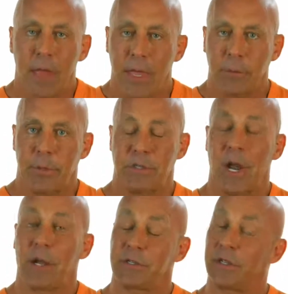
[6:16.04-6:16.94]
it can be a
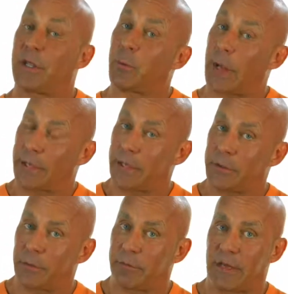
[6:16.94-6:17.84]
challenge. And then when I get
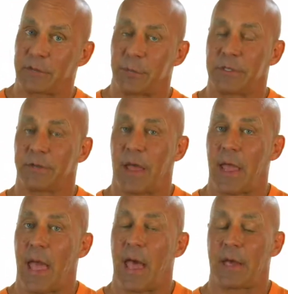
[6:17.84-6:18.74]
to investments, if I
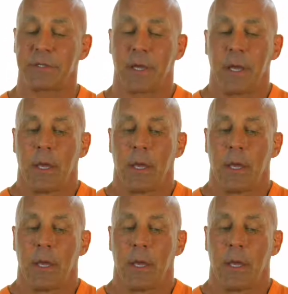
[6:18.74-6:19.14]
ask,